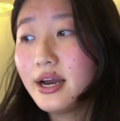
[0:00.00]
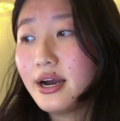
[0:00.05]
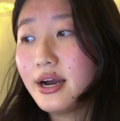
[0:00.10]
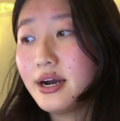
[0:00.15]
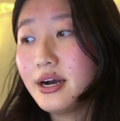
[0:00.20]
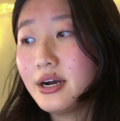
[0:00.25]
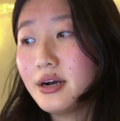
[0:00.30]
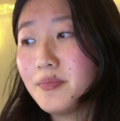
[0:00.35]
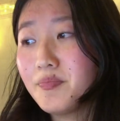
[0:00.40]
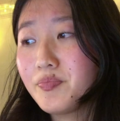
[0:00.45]

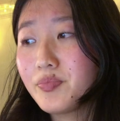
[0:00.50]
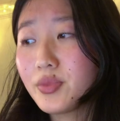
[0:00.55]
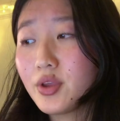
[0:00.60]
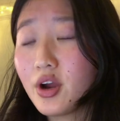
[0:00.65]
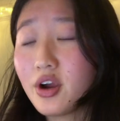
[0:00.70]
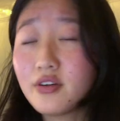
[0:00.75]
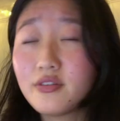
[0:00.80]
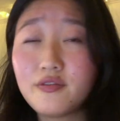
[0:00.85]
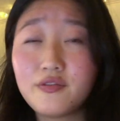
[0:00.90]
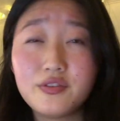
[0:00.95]
Um,
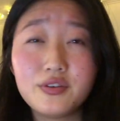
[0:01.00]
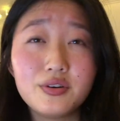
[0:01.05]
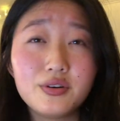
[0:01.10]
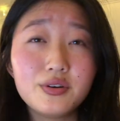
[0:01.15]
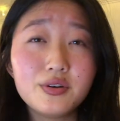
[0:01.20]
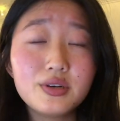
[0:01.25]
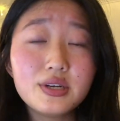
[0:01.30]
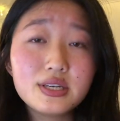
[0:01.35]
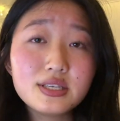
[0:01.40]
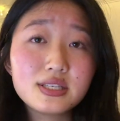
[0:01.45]
our
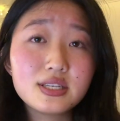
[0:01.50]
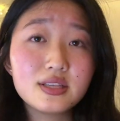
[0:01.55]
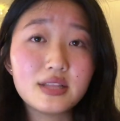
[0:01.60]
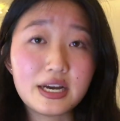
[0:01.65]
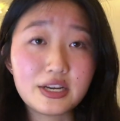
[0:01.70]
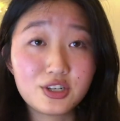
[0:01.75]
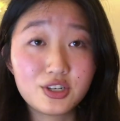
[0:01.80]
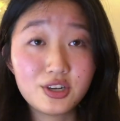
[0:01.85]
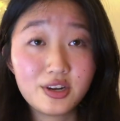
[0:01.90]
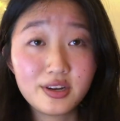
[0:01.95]
food
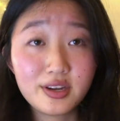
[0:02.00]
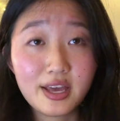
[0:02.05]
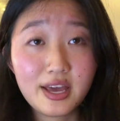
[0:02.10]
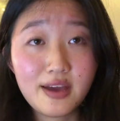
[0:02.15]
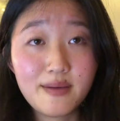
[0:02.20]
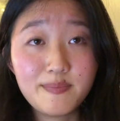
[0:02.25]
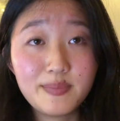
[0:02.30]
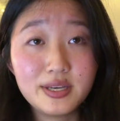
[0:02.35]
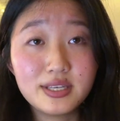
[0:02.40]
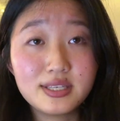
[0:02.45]
selection on
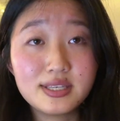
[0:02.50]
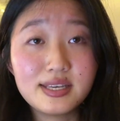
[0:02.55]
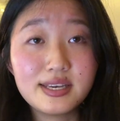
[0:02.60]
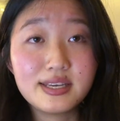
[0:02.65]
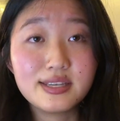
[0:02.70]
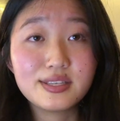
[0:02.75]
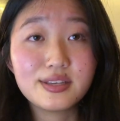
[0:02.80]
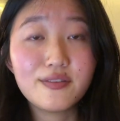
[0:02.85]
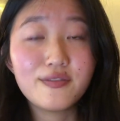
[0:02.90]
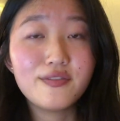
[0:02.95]
campus
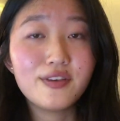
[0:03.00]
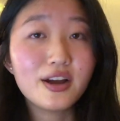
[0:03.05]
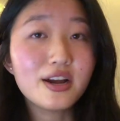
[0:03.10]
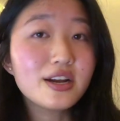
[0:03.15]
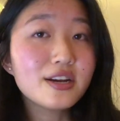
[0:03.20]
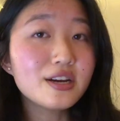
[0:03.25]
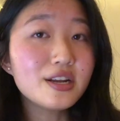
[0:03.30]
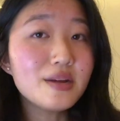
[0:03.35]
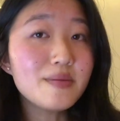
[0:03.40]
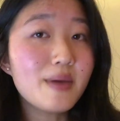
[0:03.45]
is
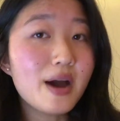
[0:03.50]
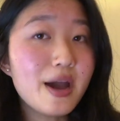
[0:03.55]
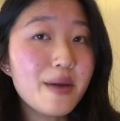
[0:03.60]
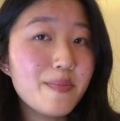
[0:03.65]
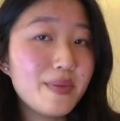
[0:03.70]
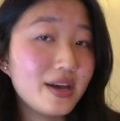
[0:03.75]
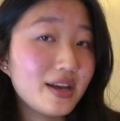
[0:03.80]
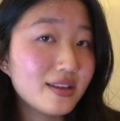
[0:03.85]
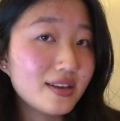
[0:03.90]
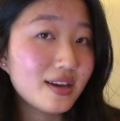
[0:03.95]
very good in my
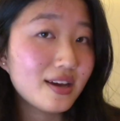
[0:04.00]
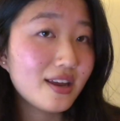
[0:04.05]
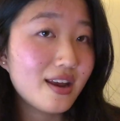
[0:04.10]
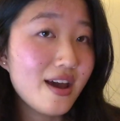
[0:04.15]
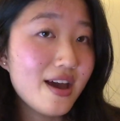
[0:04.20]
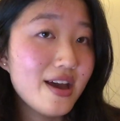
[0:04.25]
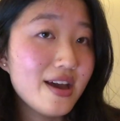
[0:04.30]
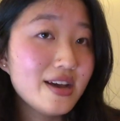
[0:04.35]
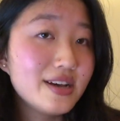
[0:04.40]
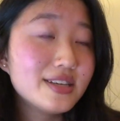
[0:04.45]
opinion.
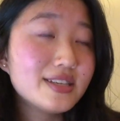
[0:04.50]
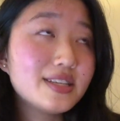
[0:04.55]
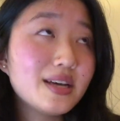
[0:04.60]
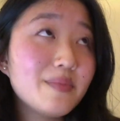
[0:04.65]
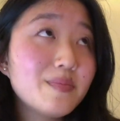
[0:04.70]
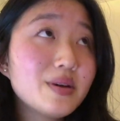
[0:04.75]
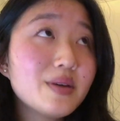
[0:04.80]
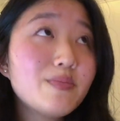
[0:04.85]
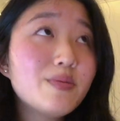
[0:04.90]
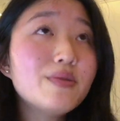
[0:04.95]
Some
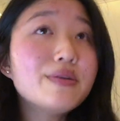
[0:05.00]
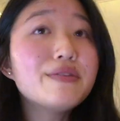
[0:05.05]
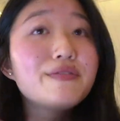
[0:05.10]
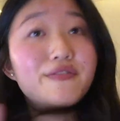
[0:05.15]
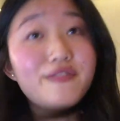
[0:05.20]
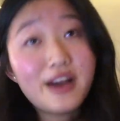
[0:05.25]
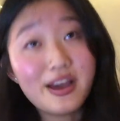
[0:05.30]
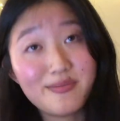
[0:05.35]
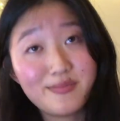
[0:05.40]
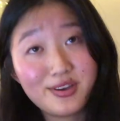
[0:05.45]
people
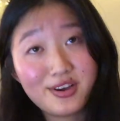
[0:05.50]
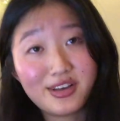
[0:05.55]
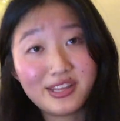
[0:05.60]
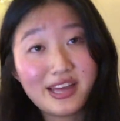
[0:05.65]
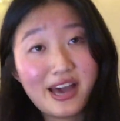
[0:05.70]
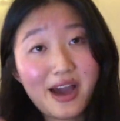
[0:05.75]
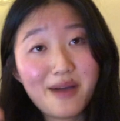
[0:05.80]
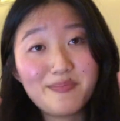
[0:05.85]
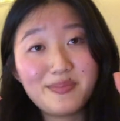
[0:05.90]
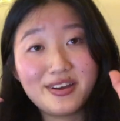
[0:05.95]
fight me on
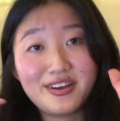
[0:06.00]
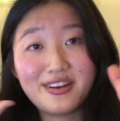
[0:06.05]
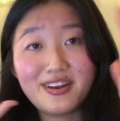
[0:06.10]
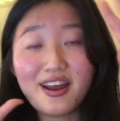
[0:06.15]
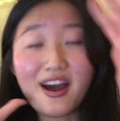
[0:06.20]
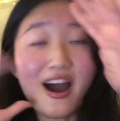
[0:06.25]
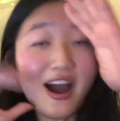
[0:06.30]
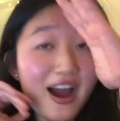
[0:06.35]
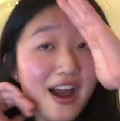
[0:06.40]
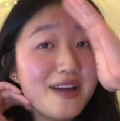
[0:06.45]
that, but
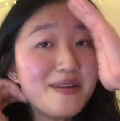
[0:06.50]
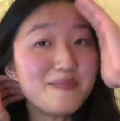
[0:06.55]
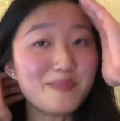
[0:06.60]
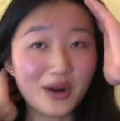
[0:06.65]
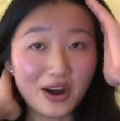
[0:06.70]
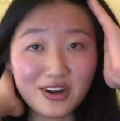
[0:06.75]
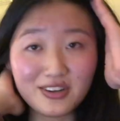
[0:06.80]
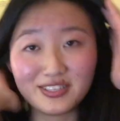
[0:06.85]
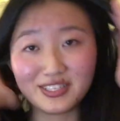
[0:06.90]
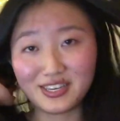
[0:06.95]
I
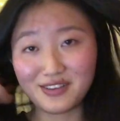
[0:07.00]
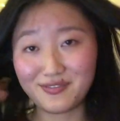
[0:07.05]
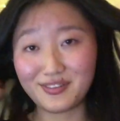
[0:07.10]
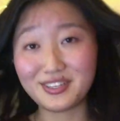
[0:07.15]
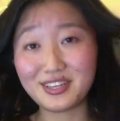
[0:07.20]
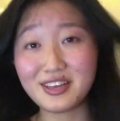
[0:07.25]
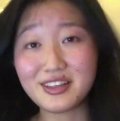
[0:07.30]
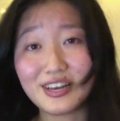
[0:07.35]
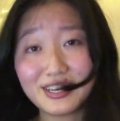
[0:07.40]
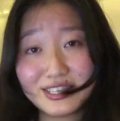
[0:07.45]
personally
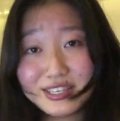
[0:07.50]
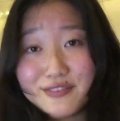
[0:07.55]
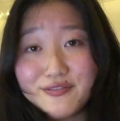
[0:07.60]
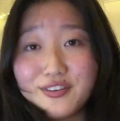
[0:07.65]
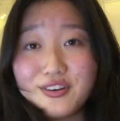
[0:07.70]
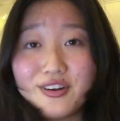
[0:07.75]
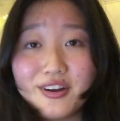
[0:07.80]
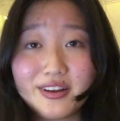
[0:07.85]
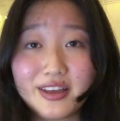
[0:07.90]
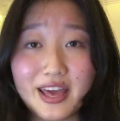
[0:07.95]
really like the
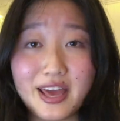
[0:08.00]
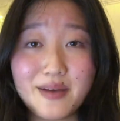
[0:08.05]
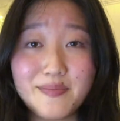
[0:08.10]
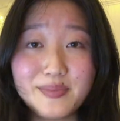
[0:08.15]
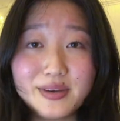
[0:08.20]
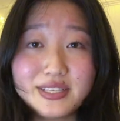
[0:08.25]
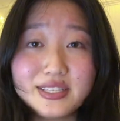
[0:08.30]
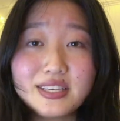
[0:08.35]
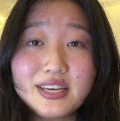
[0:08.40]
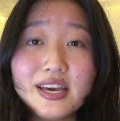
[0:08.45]
food on
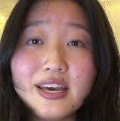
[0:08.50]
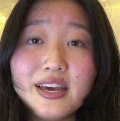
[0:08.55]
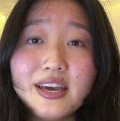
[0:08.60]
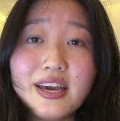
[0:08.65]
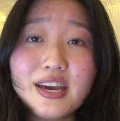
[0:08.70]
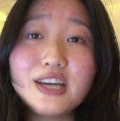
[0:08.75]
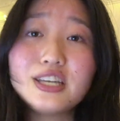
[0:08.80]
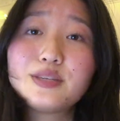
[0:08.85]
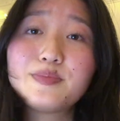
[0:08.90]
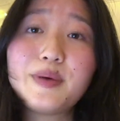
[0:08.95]
campus,
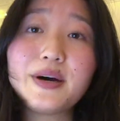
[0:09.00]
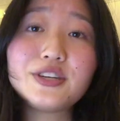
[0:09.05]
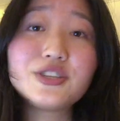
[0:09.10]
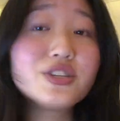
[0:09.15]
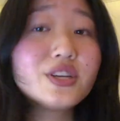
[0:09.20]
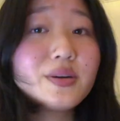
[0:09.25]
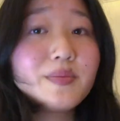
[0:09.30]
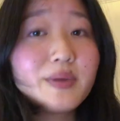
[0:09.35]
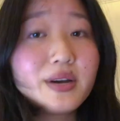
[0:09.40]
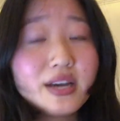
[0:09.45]

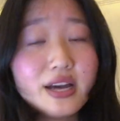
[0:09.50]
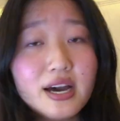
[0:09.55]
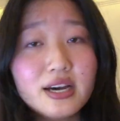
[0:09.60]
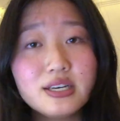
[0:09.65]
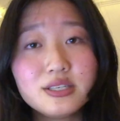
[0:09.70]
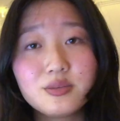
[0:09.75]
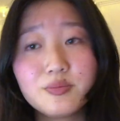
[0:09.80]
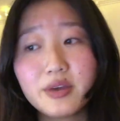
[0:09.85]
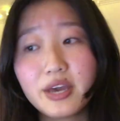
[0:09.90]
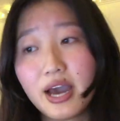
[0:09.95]
especially
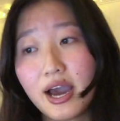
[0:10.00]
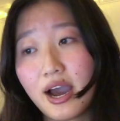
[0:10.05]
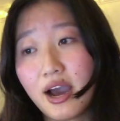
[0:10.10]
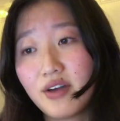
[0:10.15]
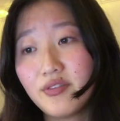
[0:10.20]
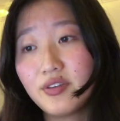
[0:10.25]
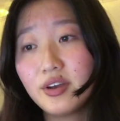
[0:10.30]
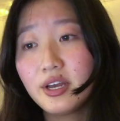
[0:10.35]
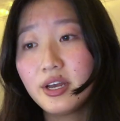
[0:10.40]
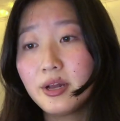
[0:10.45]
because we
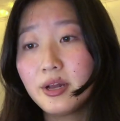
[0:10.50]
have